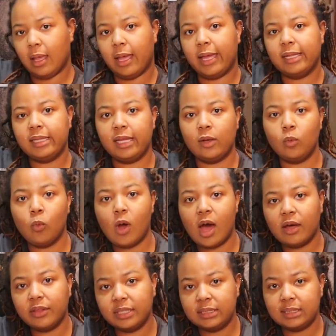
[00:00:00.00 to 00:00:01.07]
And then
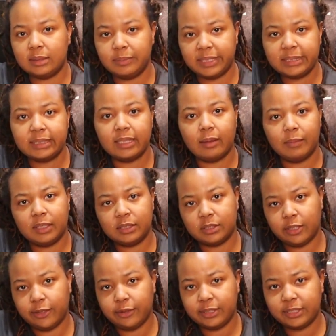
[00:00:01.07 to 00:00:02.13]
while this is mixing, I'm gonna
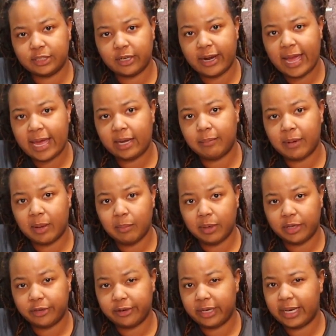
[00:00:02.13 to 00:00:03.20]
slowly start adding my
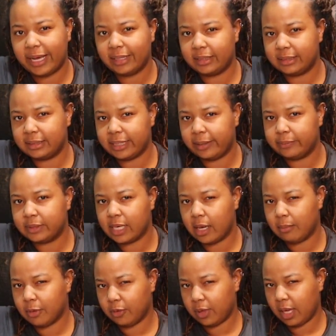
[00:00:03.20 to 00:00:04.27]
butter in at the same
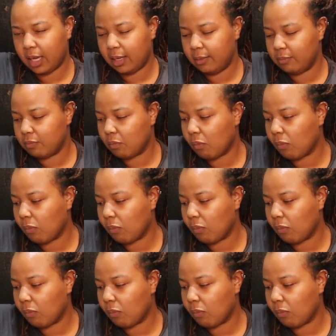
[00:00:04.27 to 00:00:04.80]
time, okay?